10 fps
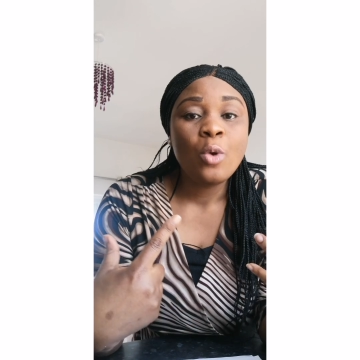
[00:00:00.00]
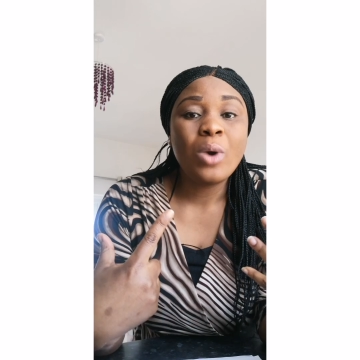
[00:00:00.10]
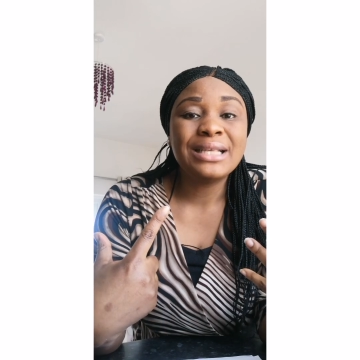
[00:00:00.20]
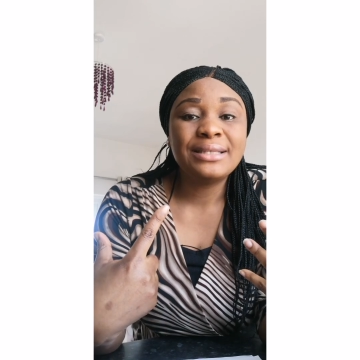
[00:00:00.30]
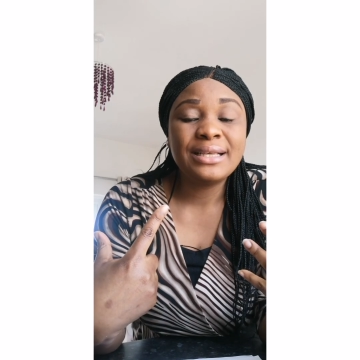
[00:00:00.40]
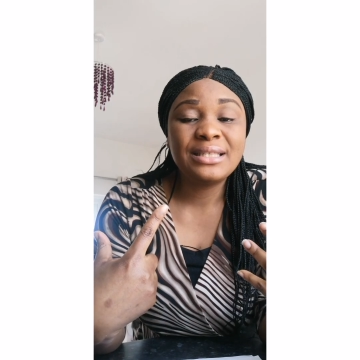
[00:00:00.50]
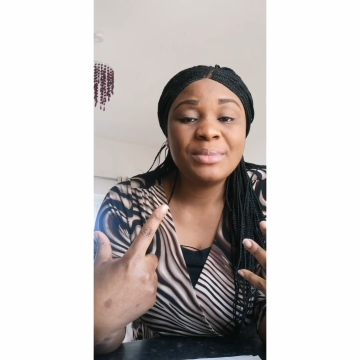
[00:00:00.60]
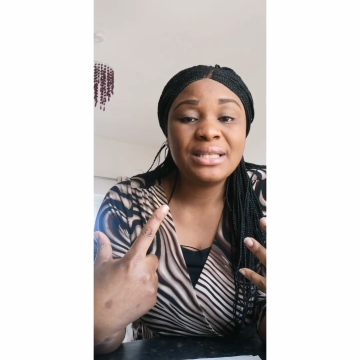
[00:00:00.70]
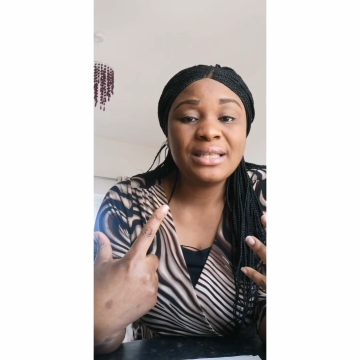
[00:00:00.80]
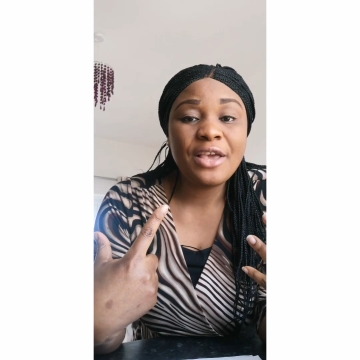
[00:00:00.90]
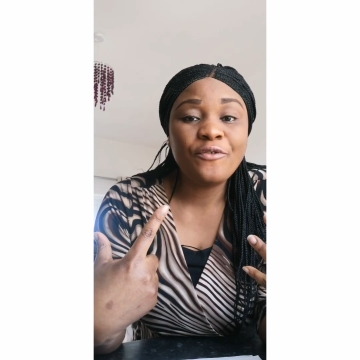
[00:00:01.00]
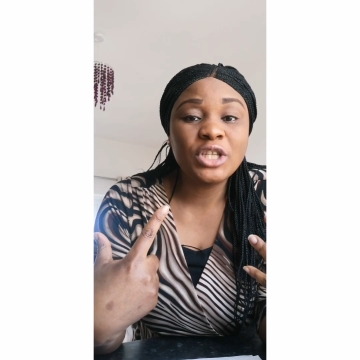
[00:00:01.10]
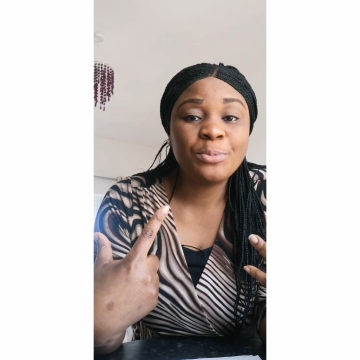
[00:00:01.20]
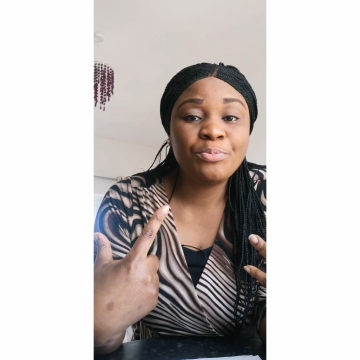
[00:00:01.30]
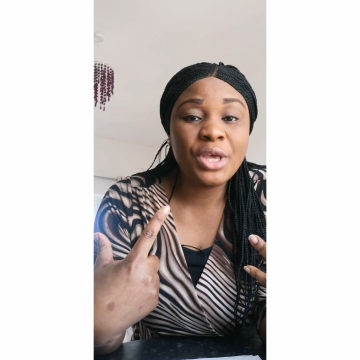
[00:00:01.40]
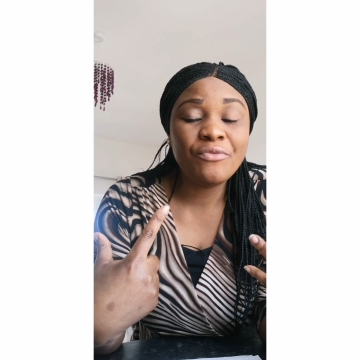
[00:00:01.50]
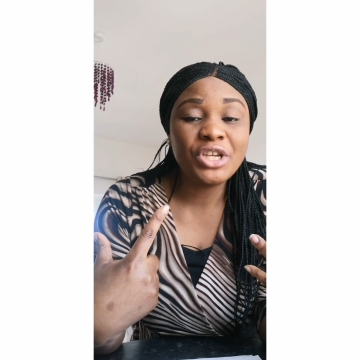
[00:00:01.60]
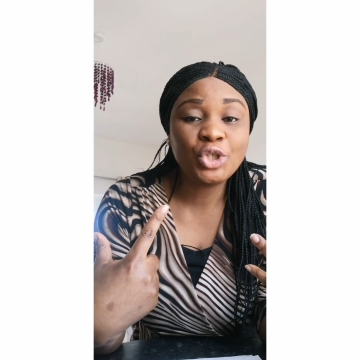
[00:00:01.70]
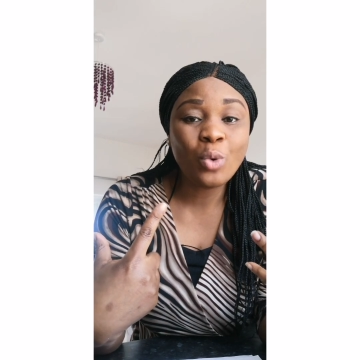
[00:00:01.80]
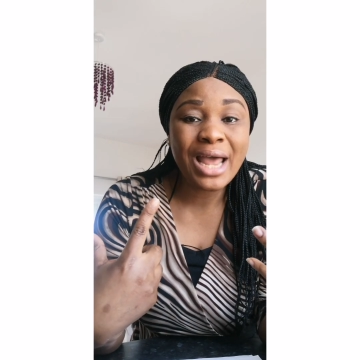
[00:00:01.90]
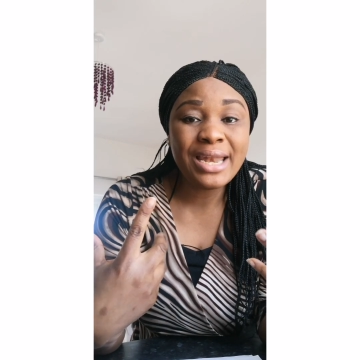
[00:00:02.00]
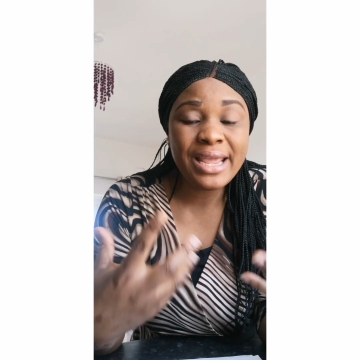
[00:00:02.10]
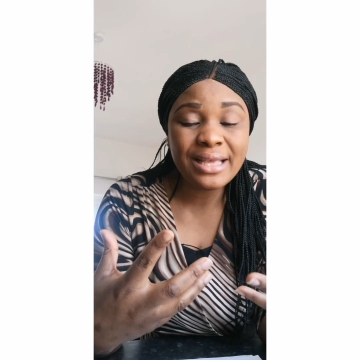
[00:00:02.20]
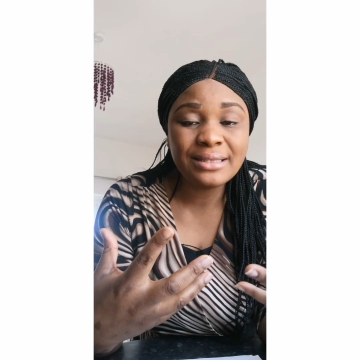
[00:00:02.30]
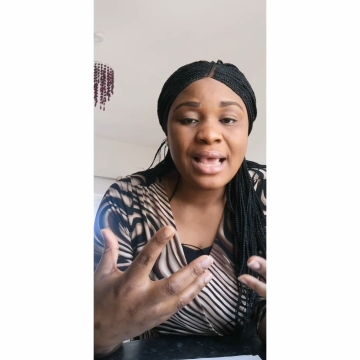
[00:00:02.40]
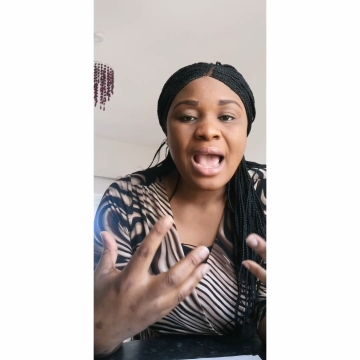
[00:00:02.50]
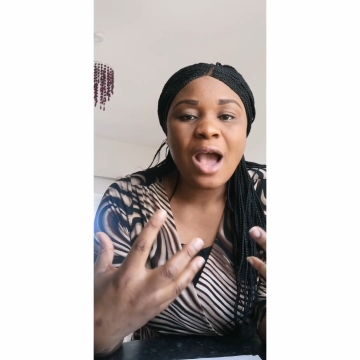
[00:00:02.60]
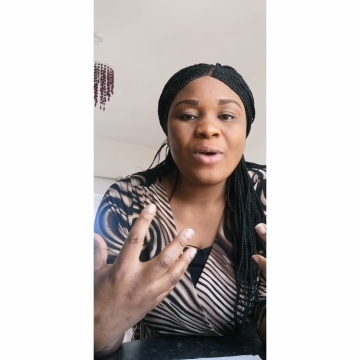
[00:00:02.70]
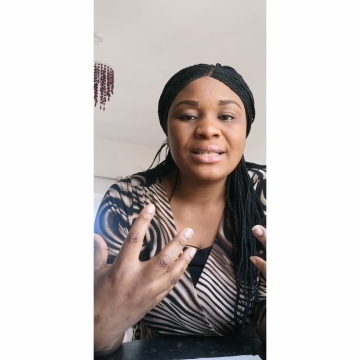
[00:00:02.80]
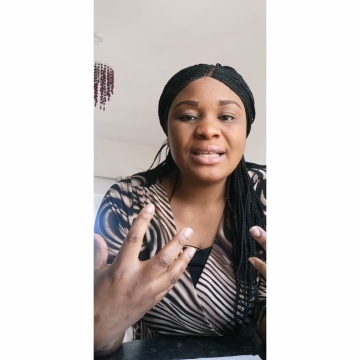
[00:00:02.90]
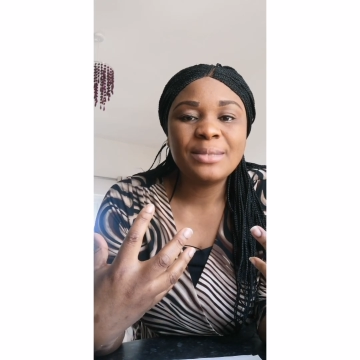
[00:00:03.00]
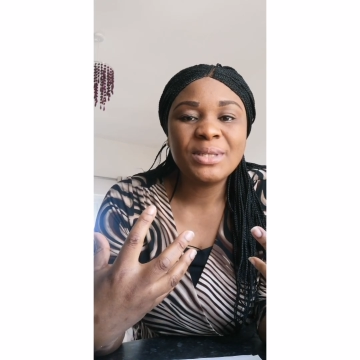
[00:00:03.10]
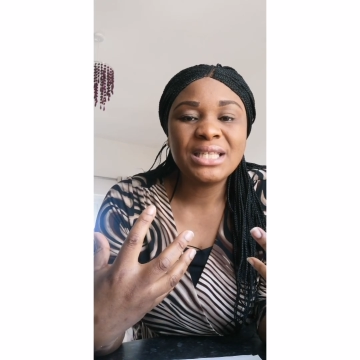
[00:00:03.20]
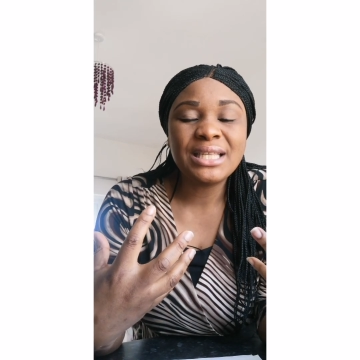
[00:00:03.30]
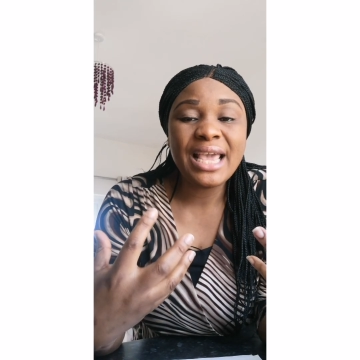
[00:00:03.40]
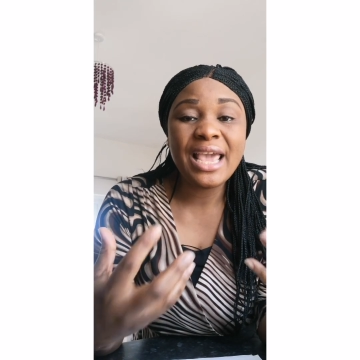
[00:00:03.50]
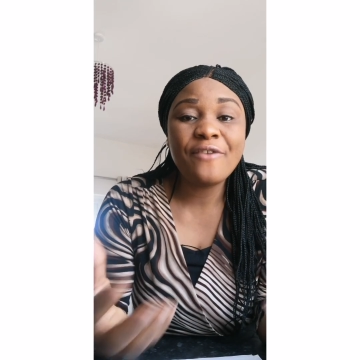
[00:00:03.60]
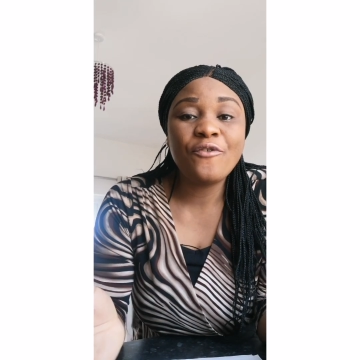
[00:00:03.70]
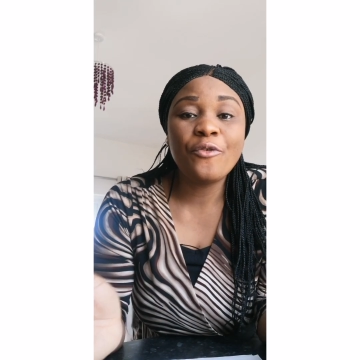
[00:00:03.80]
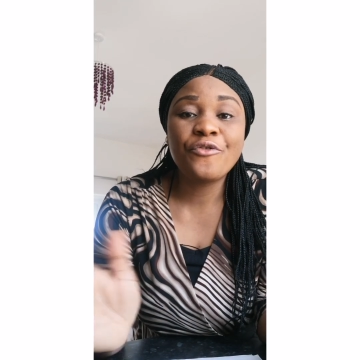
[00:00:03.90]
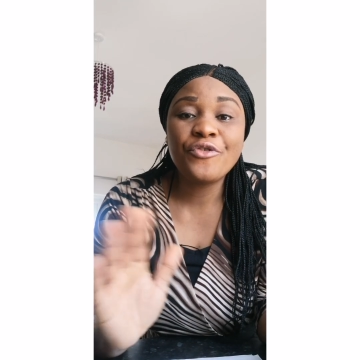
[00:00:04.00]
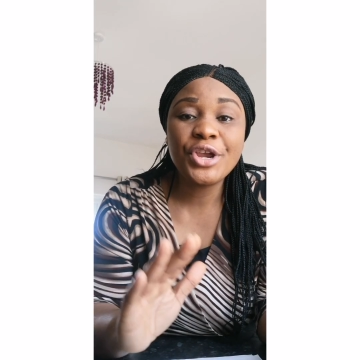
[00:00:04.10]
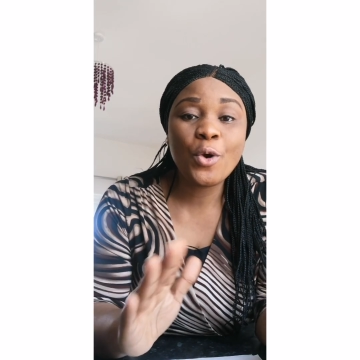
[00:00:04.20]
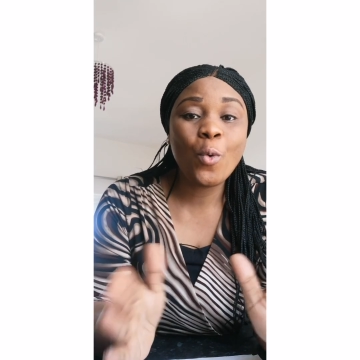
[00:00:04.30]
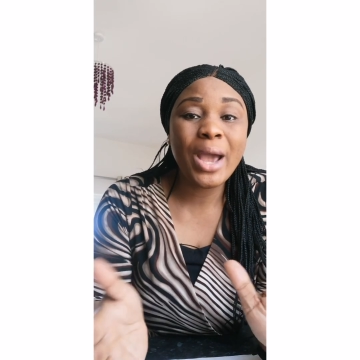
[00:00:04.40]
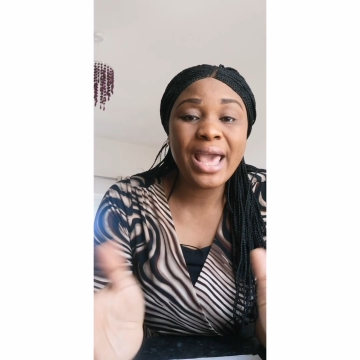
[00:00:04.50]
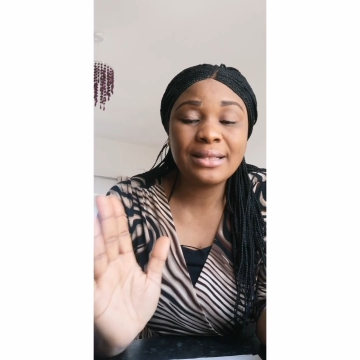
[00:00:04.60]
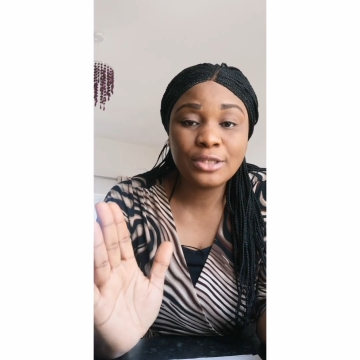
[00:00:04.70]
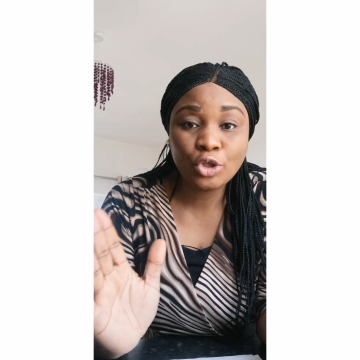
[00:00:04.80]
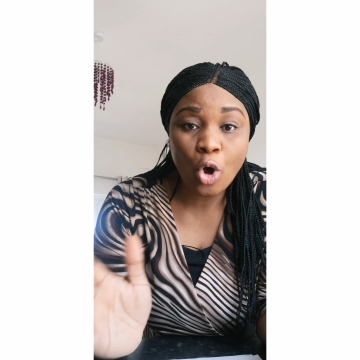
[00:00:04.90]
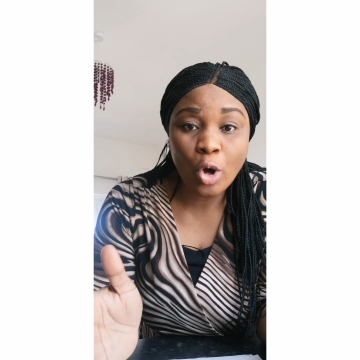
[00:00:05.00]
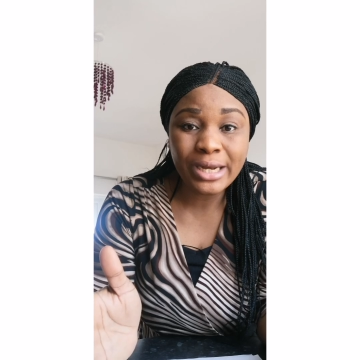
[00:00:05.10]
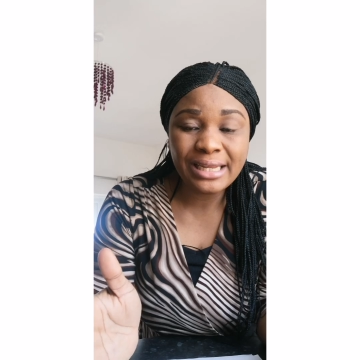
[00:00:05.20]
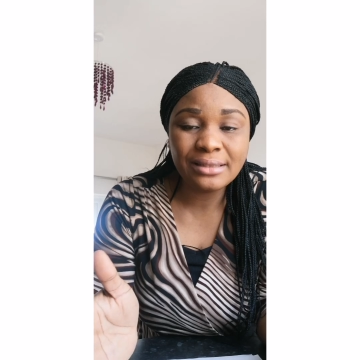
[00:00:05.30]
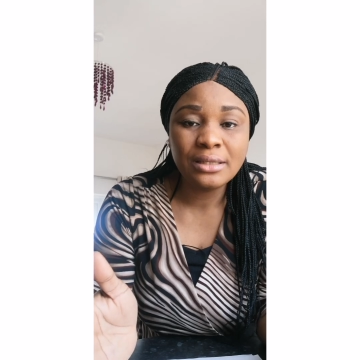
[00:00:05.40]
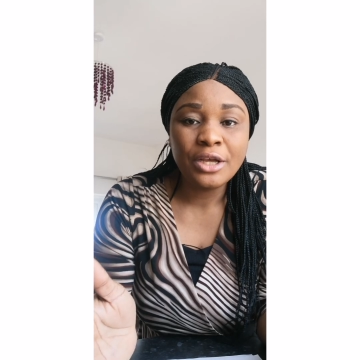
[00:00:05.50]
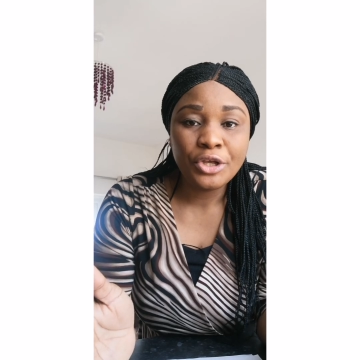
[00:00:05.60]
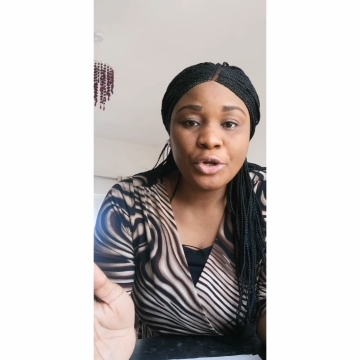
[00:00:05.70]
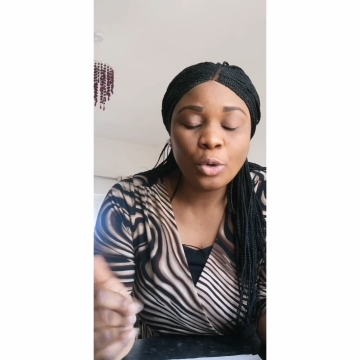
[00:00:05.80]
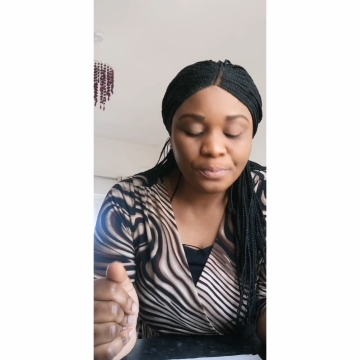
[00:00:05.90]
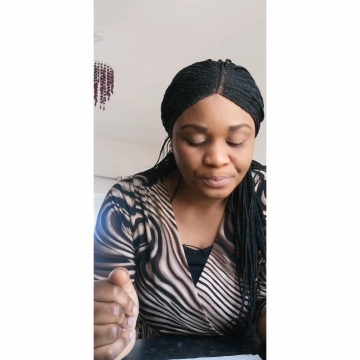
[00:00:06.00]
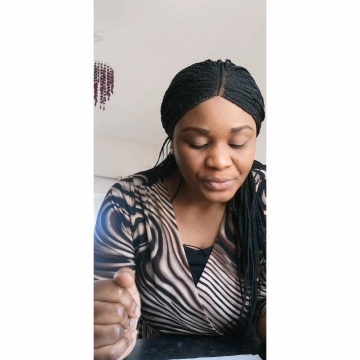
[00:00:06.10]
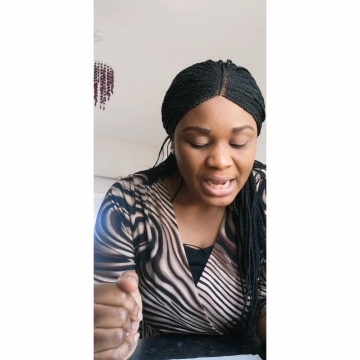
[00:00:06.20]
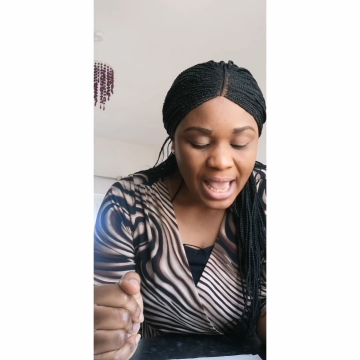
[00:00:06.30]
We assessed Mrs. A for spiritual needs, and we assessed Mrs. A for frequent turning, you know.